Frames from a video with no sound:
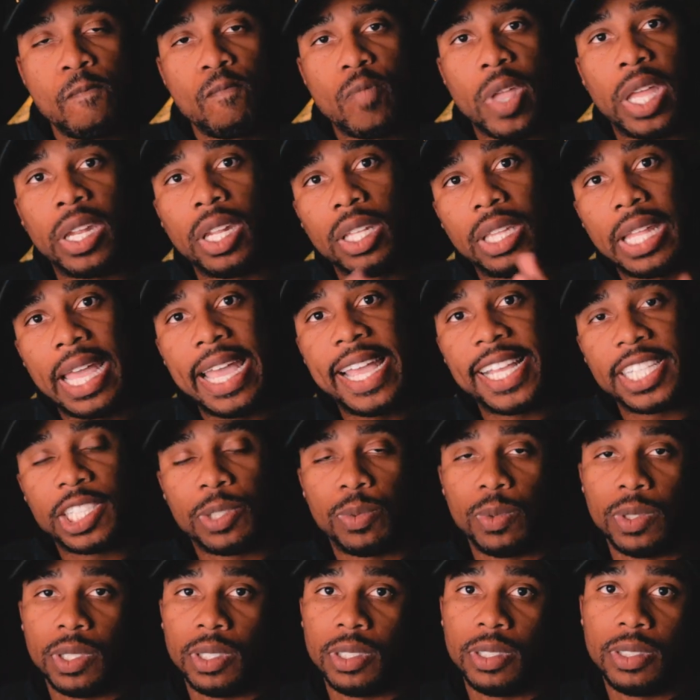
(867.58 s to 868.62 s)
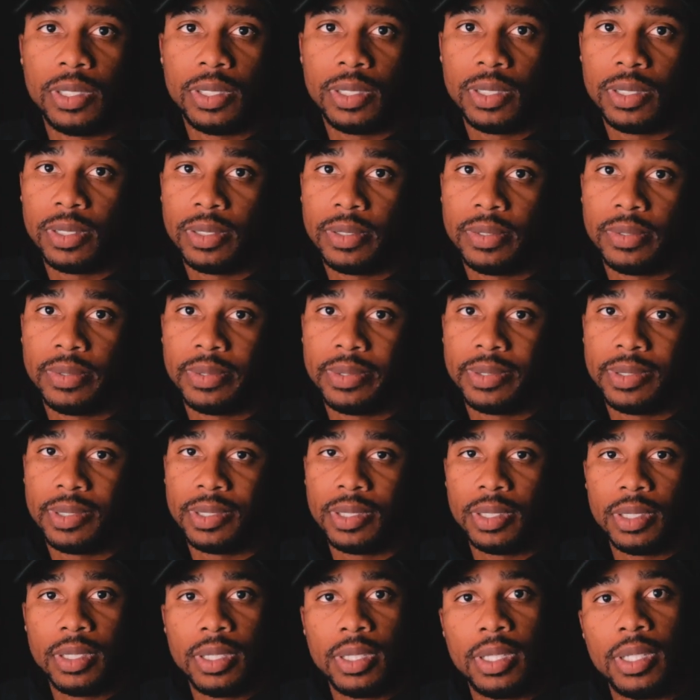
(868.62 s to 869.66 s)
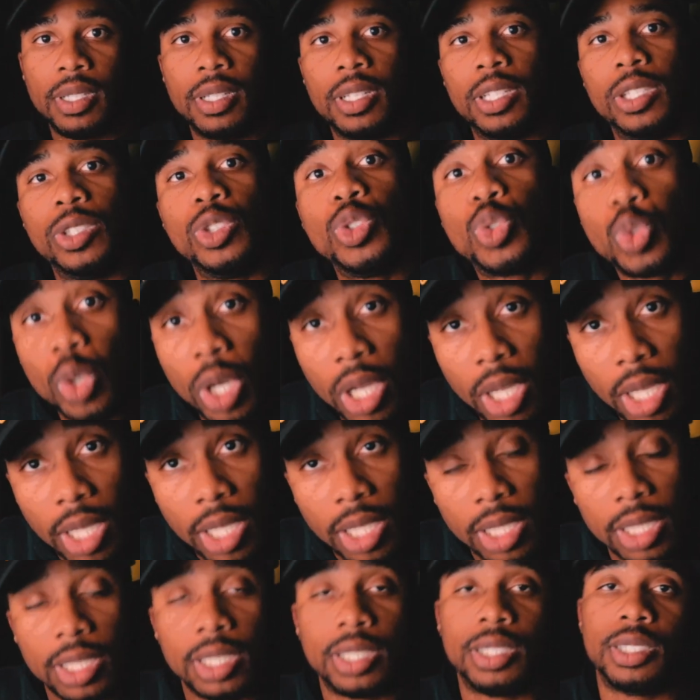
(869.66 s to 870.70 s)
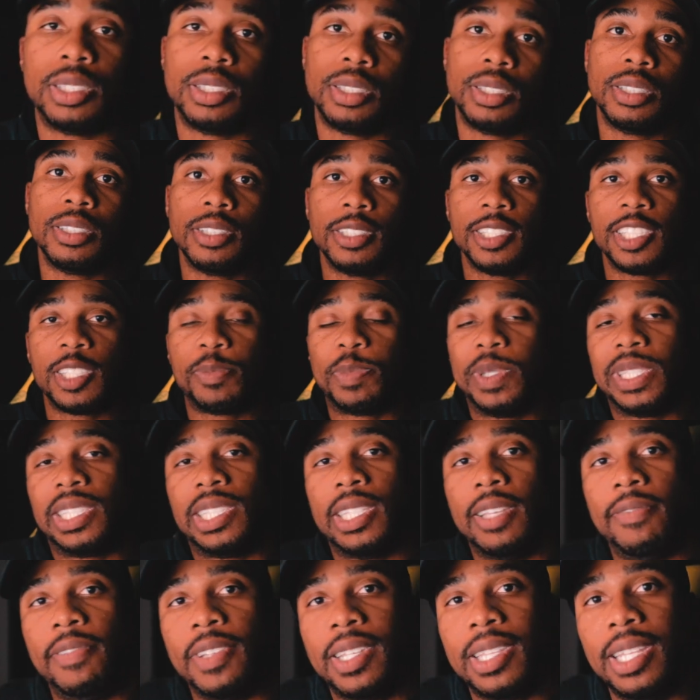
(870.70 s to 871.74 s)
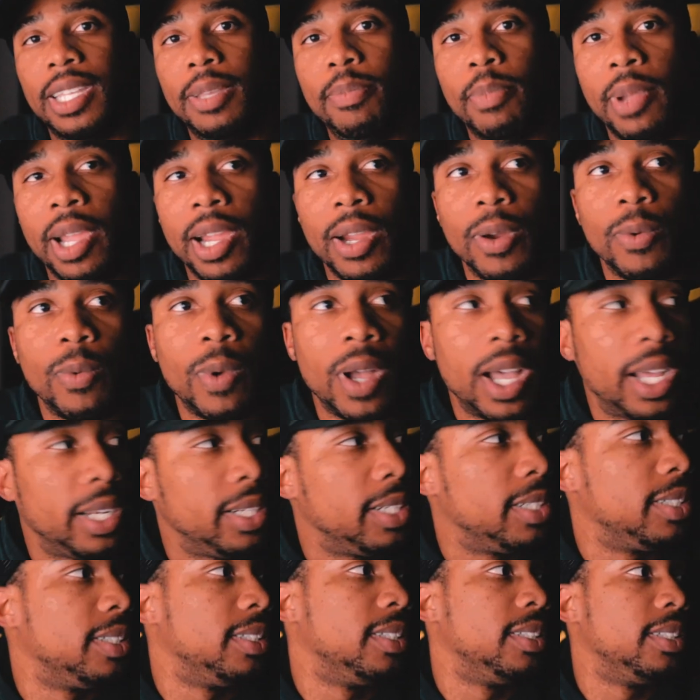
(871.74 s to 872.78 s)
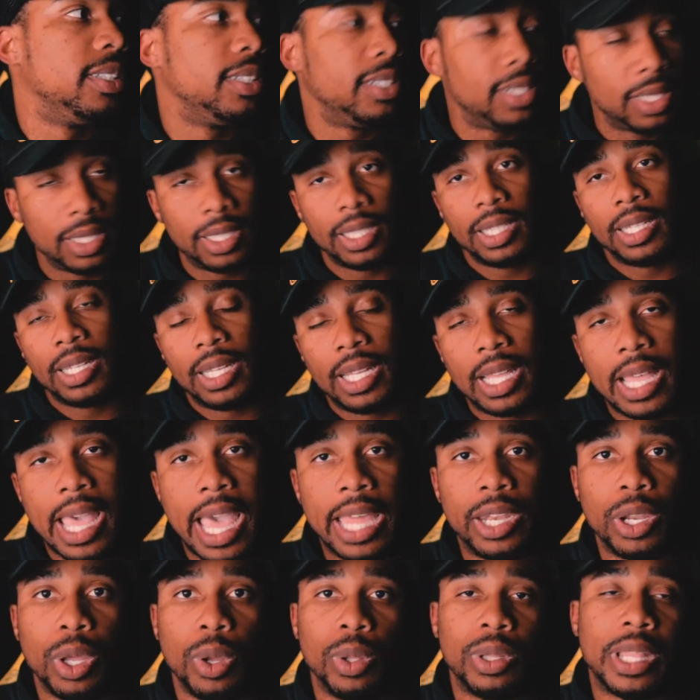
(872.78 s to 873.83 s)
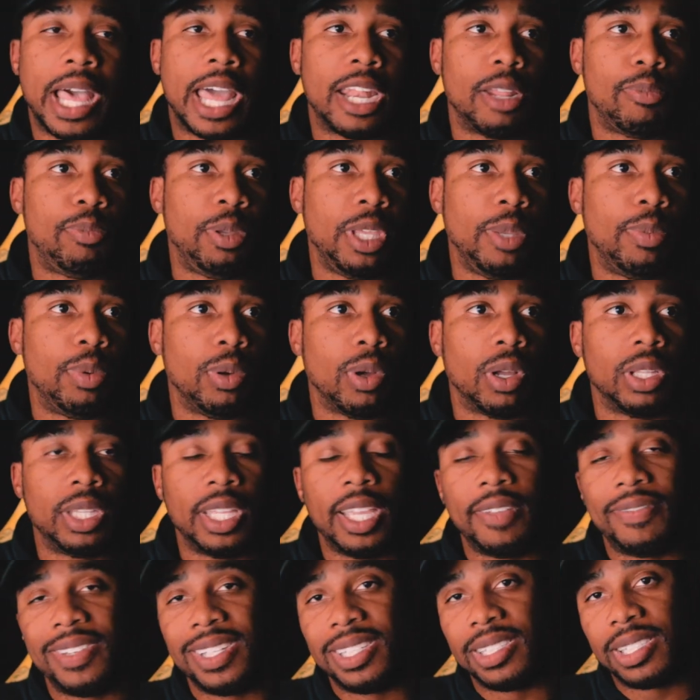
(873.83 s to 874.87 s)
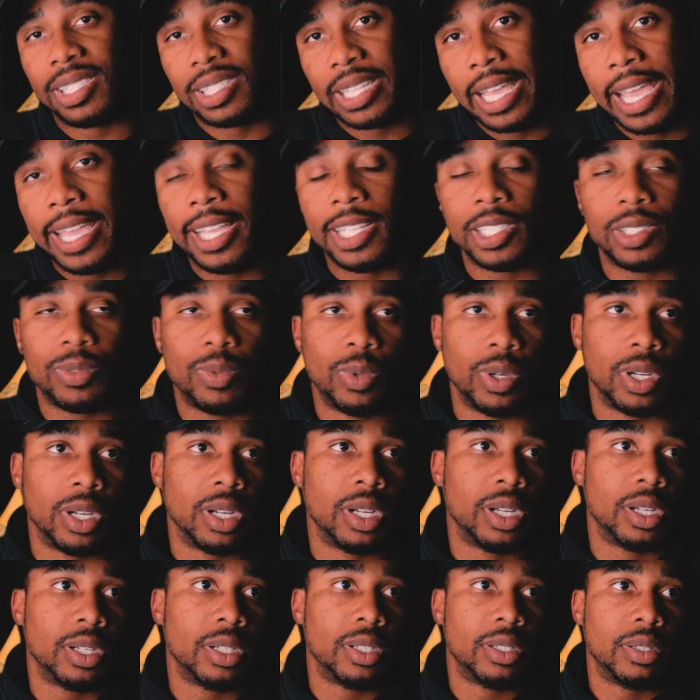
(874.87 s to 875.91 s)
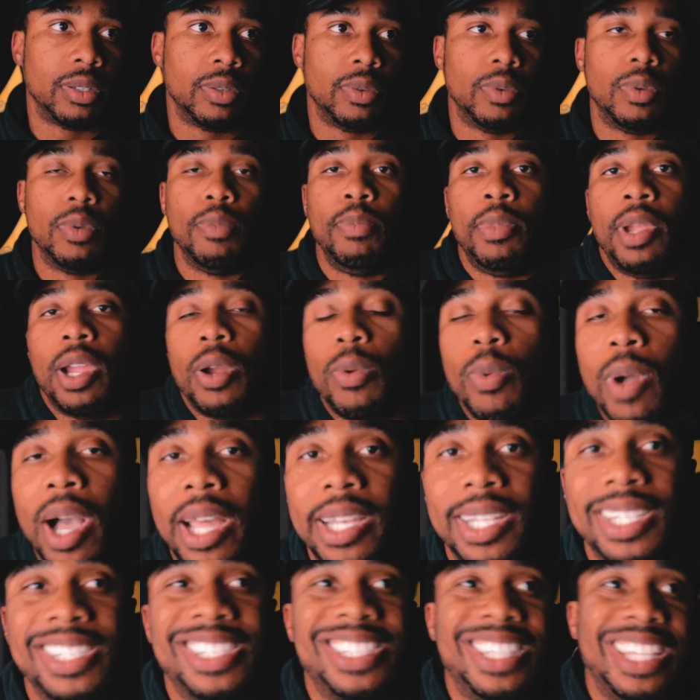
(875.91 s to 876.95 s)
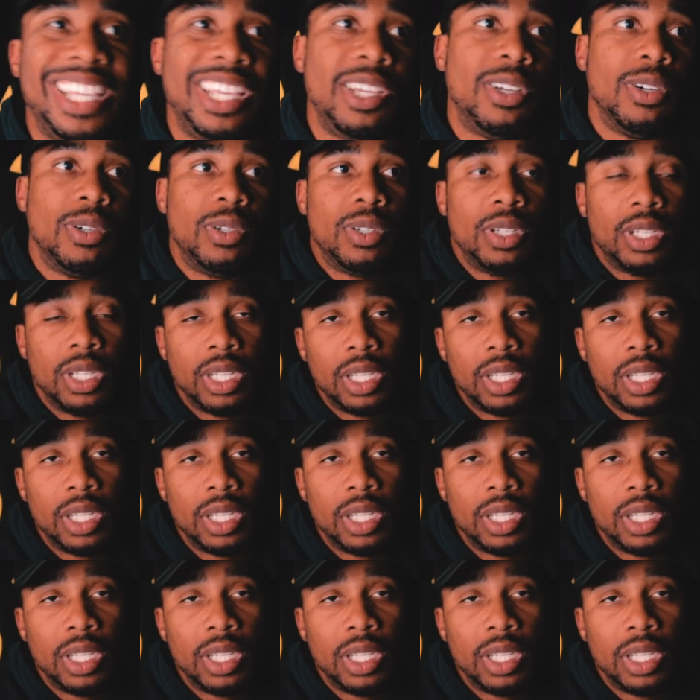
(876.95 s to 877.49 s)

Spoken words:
And the last one, drugs, specifically marijuana. I know a lot of people are living in states where marijuana is legal,